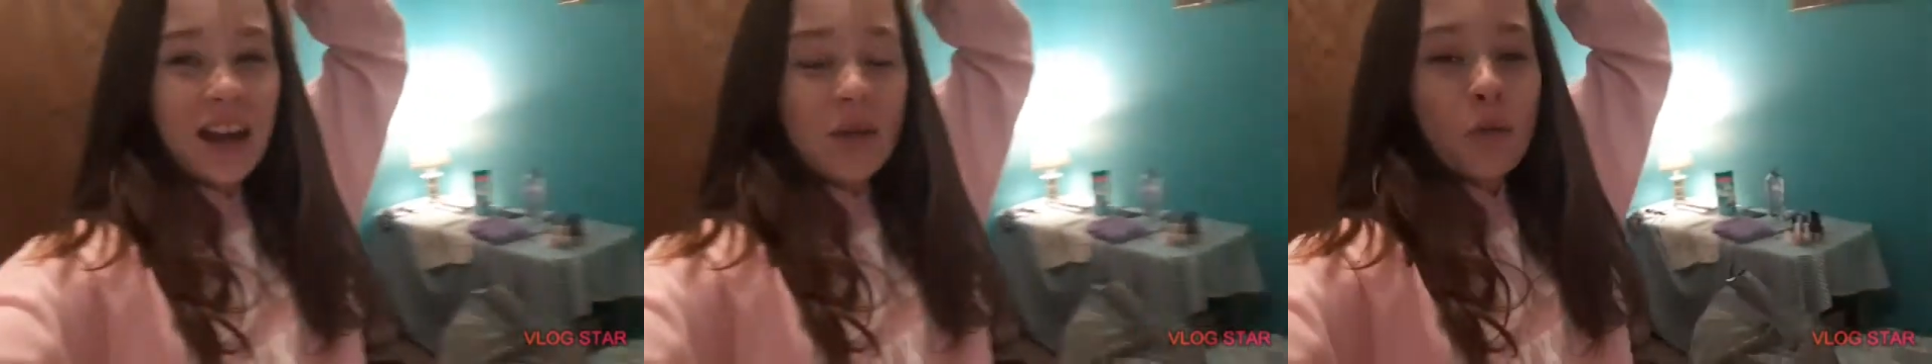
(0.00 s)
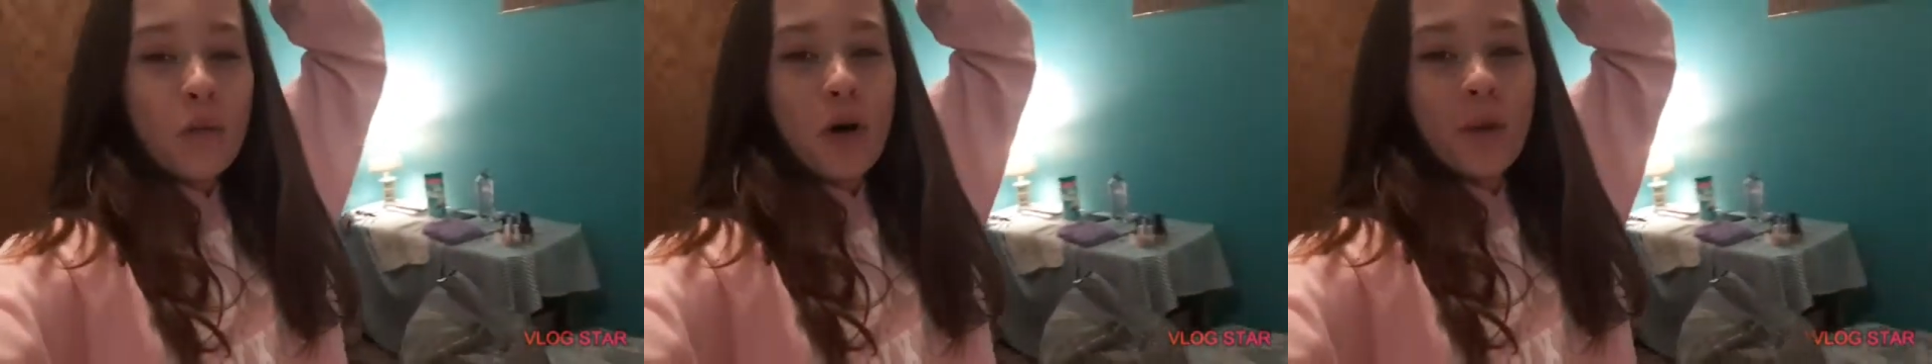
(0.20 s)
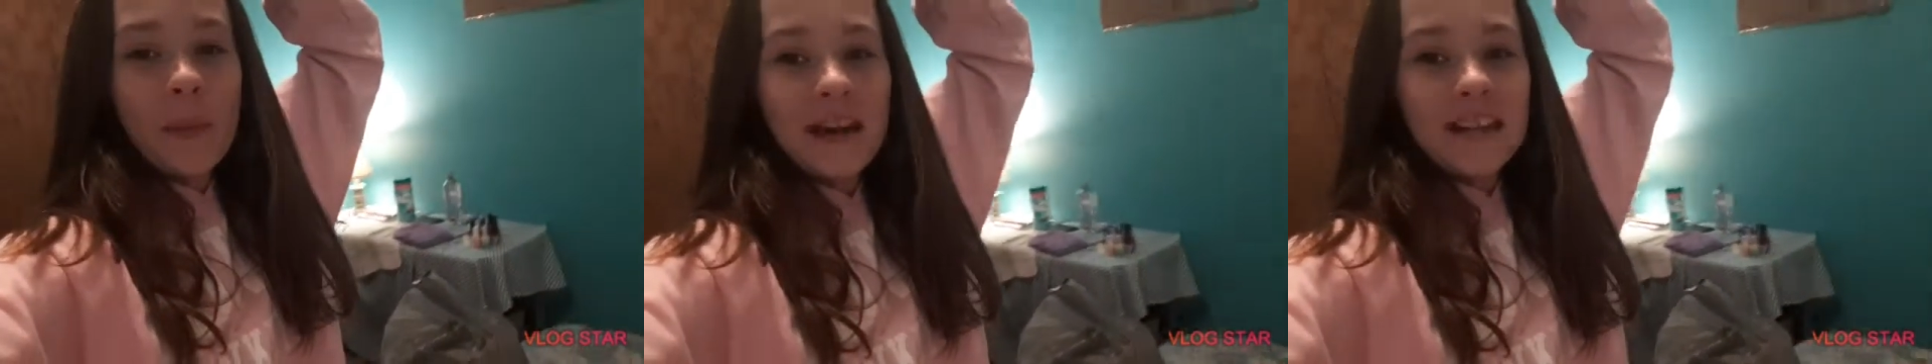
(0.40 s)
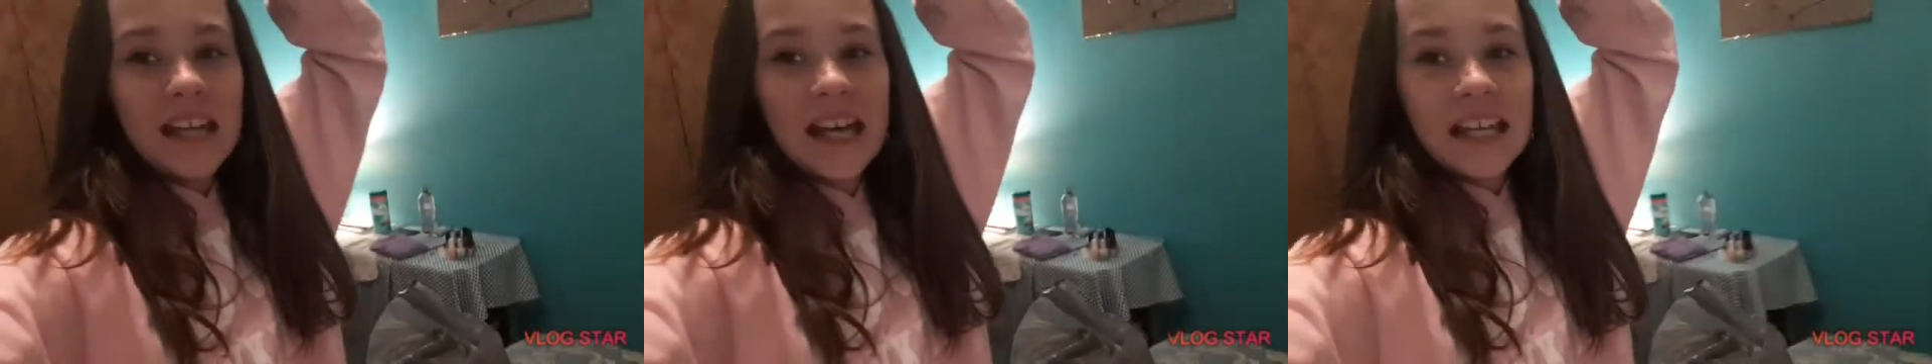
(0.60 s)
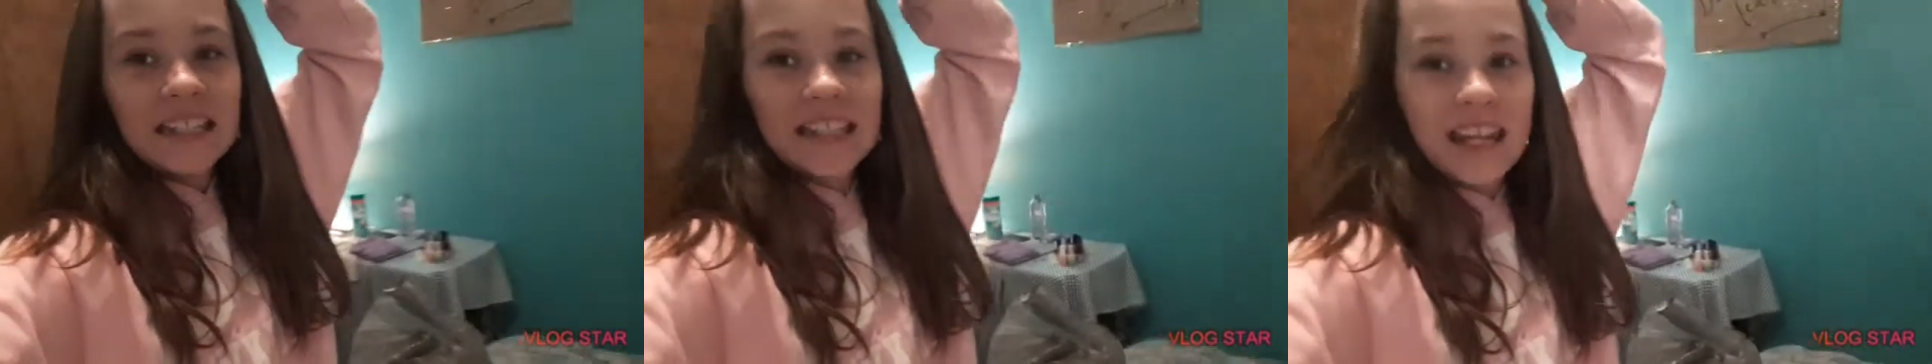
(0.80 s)
I want my
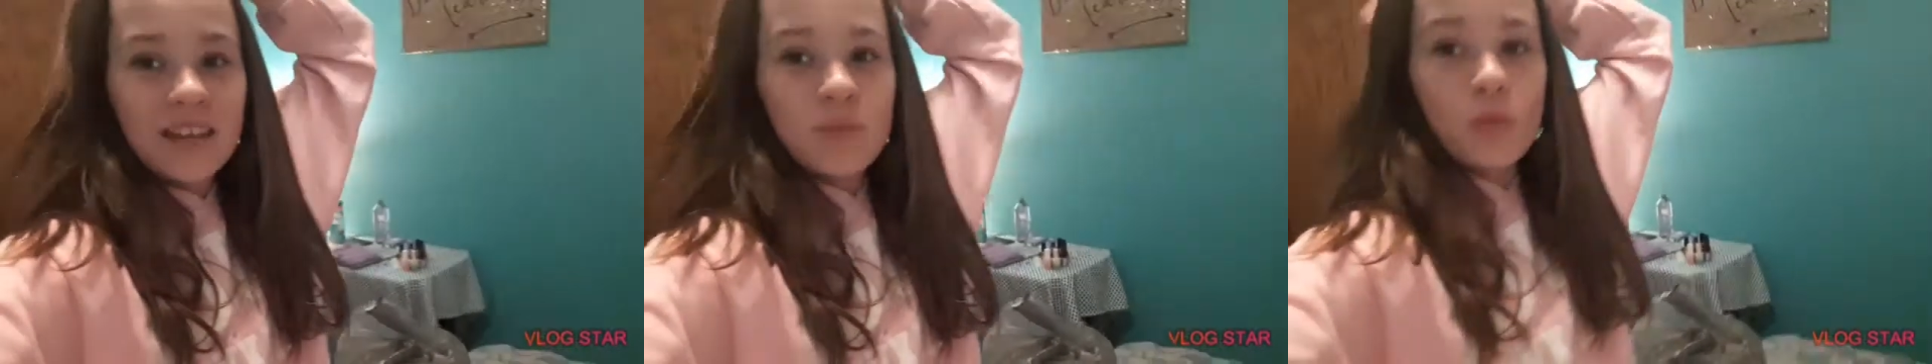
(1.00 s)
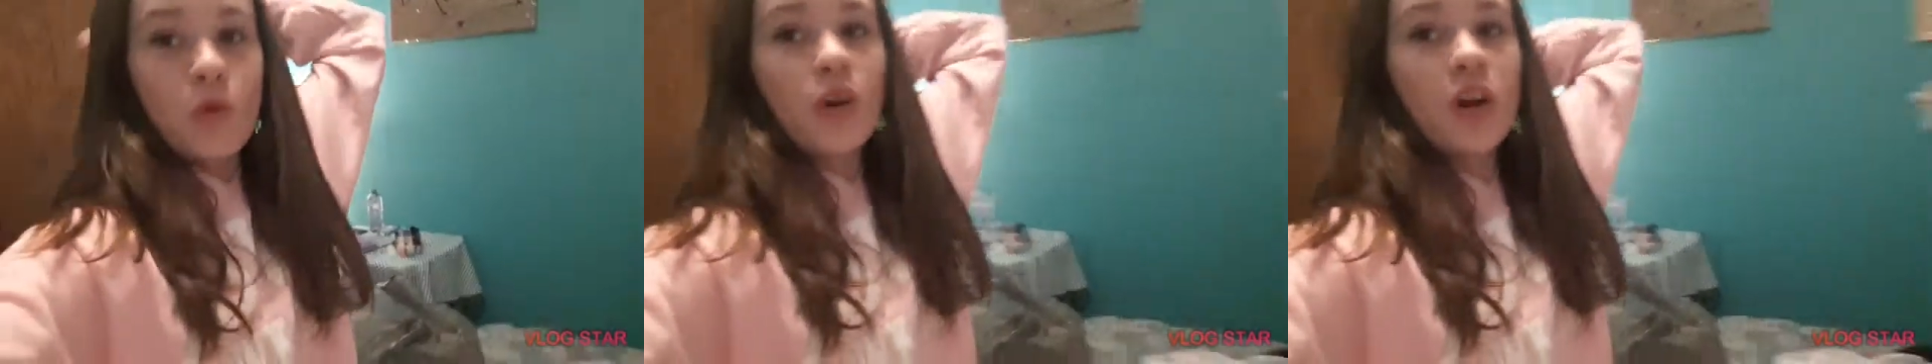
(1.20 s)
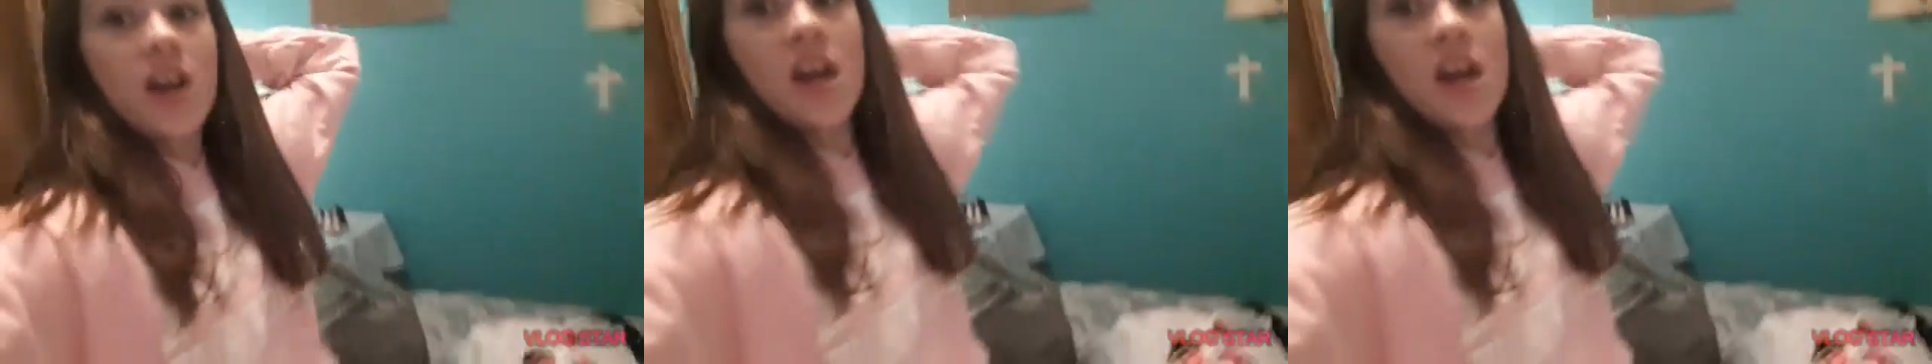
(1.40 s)
desk anymore